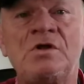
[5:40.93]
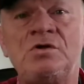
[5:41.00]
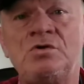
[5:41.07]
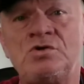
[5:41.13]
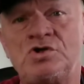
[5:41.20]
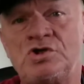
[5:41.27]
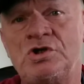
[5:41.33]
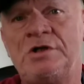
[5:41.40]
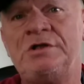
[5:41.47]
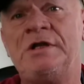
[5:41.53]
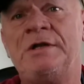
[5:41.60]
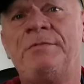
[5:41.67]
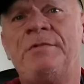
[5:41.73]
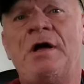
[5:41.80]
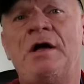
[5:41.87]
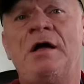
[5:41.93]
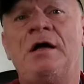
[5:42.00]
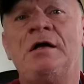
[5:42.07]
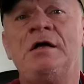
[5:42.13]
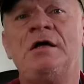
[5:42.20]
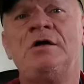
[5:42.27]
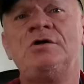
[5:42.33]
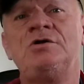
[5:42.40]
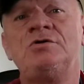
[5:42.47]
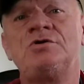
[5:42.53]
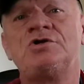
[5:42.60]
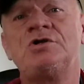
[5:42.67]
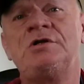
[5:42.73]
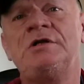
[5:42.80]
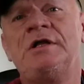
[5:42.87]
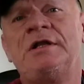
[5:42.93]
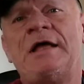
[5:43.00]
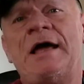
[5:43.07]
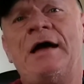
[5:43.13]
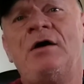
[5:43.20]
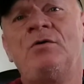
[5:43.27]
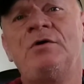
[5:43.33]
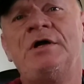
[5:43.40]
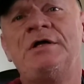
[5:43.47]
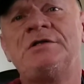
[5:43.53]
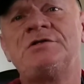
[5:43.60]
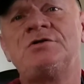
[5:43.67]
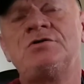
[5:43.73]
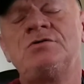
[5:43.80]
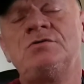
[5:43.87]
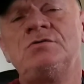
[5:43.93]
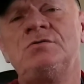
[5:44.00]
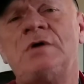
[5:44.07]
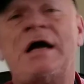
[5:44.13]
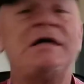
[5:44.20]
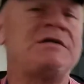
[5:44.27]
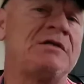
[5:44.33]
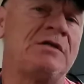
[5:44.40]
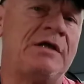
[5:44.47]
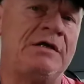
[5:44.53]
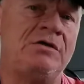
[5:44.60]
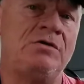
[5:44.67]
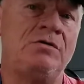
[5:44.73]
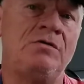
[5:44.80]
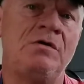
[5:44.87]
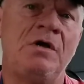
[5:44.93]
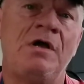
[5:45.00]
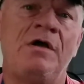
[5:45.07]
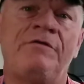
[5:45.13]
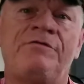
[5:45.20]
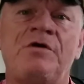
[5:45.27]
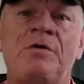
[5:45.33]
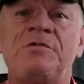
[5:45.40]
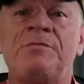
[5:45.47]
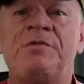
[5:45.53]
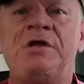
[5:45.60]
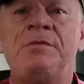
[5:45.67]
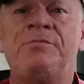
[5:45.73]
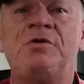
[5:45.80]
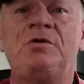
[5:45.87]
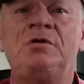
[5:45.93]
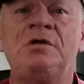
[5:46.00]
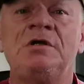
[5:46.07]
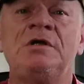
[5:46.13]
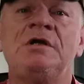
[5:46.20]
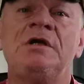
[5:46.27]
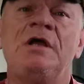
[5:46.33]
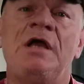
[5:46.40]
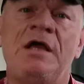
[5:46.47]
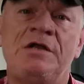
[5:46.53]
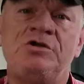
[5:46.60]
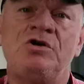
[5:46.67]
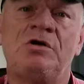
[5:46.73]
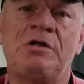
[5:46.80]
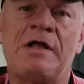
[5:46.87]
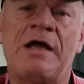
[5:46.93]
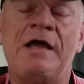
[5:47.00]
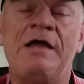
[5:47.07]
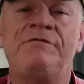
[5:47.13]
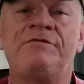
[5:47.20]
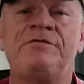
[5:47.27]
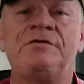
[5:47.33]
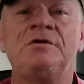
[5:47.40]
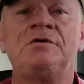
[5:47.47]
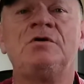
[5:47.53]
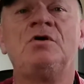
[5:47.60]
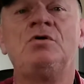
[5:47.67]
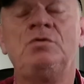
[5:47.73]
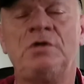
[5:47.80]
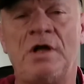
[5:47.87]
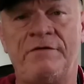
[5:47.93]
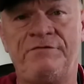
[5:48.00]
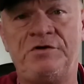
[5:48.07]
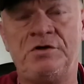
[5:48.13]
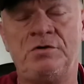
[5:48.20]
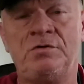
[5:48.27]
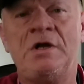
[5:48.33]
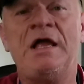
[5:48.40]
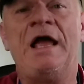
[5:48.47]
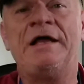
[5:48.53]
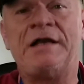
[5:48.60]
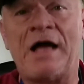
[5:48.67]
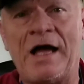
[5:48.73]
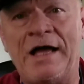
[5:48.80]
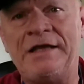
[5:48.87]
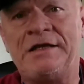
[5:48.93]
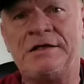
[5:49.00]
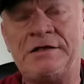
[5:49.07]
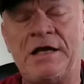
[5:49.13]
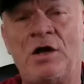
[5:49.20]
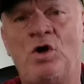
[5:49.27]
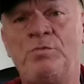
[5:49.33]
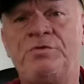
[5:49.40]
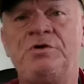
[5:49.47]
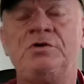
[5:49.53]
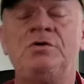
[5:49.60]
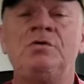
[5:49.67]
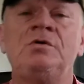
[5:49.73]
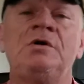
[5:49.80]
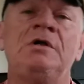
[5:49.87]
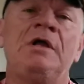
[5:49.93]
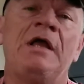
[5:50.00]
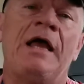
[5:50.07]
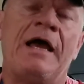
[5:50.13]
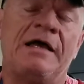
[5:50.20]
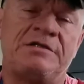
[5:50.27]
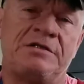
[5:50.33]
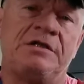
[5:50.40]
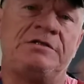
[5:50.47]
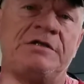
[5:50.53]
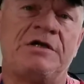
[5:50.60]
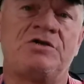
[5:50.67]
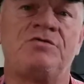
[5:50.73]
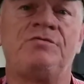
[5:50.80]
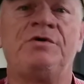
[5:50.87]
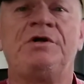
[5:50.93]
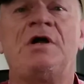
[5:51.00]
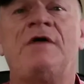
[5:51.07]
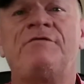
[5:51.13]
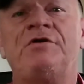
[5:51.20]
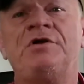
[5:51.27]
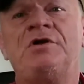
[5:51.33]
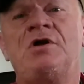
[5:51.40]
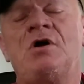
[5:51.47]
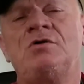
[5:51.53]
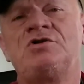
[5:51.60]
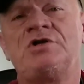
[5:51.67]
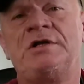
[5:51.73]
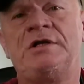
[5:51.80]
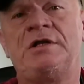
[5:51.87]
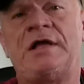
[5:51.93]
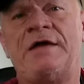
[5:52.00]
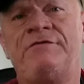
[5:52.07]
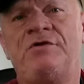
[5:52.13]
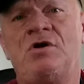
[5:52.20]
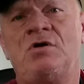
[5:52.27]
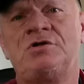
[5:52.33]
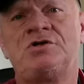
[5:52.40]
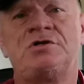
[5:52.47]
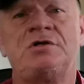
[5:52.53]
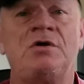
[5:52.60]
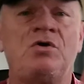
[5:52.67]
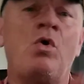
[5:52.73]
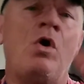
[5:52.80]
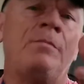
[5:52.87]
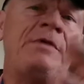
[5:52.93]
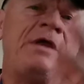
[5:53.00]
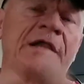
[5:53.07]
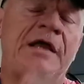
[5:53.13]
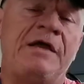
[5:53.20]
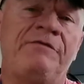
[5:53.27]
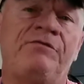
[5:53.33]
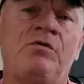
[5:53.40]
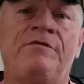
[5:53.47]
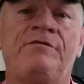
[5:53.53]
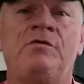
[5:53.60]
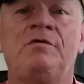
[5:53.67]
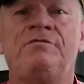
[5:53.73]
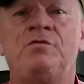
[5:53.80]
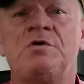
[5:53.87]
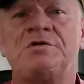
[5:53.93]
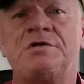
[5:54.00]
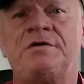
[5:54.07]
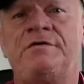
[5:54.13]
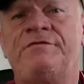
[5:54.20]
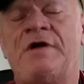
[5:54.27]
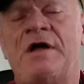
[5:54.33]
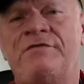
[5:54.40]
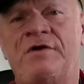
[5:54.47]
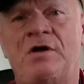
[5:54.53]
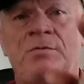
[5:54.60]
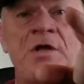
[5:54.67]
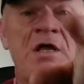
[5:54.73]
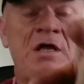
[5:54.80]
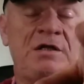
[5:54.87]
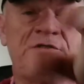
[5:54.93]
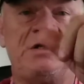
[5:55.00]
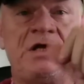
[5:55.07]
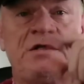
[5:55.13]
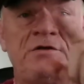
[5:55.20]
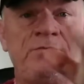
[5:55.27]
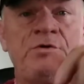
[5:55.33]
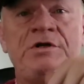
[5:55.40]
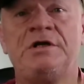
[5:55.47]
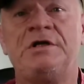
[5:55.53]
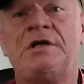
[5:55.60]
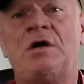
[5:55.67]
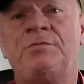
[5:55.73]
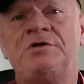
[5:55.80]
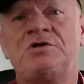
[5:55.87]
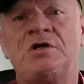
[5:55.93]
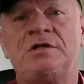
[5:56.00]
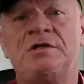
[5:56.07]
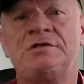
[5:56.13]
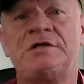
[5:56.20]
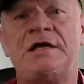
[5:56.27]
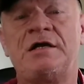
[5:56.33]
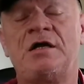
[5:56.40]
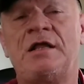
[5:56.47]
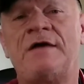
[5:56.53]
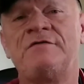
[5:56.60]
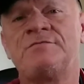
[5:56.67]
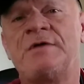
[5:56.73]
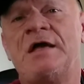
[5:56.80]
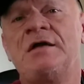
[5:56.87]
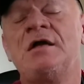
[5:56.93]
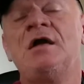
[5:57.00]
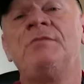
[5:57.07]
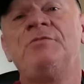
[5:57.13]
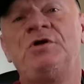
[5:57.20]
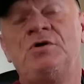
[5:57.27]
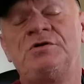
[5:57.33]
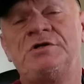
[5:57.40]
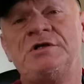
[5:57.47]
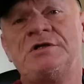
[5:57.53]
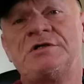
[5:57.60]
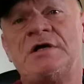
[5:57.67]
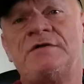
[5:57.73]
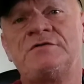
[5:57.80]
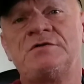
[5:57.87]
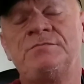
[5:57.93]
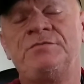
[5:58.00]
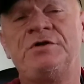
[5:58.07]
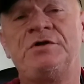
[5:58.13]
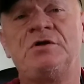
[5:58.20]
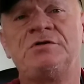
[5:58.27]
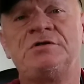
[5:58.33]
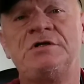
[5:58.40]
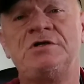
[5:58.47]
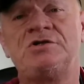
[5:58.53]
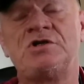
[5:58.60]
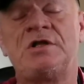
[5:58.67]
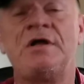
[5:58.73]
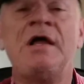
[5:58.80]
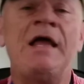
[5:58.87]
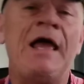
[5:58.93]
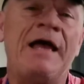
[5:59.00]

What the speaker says: You shouldn't allow it to isolate you from the people in your life who love you. And I can help you as an addiction recovery coach and a life coach. So call me at 844-405-HELP. Together we can help each other take our lives back, be good to yourselves, and be good to each other.